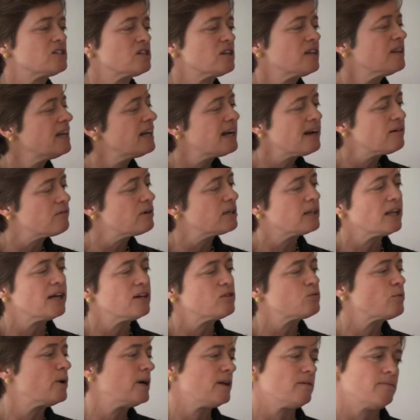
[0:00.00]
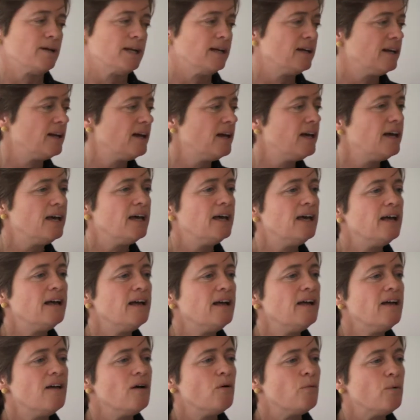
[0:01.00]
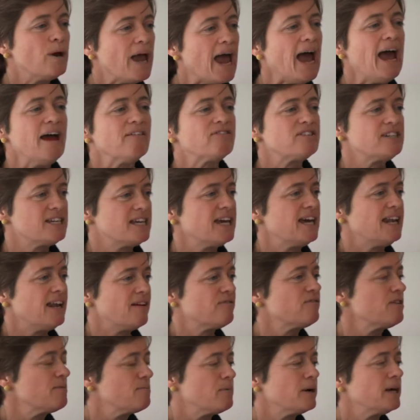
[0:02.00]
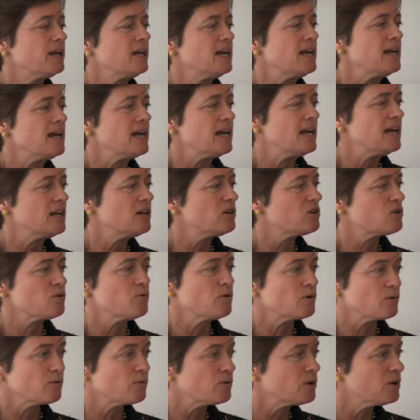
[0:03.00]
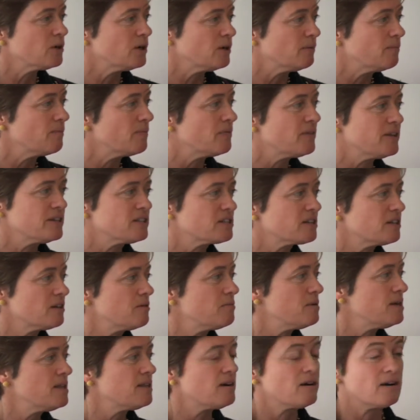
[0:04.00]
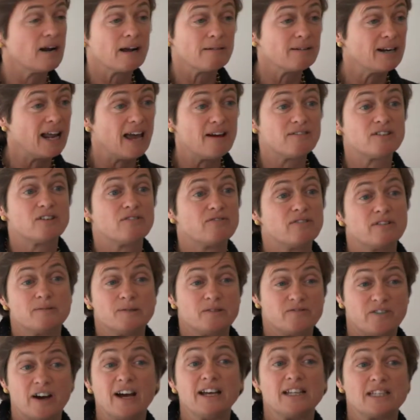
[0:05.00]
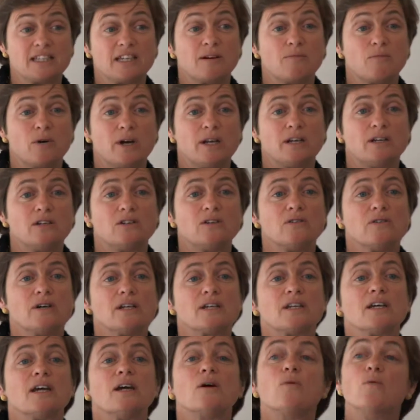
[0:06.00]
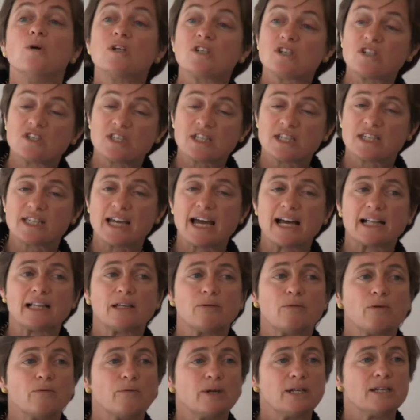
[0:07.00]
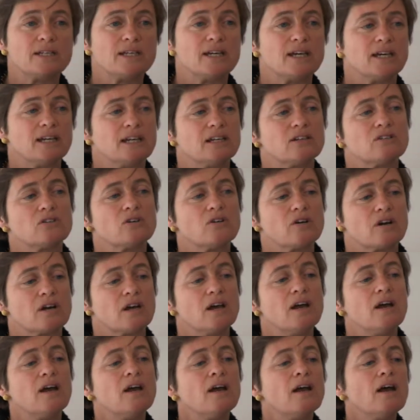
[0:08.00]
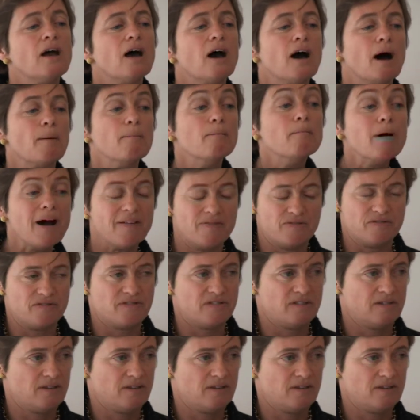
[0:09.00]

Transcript: And then I realized, wait a minute, we have to get everybody into a room that's going to be there, and I'm going to have to find some way to do it, which is exactly what we did. It took a month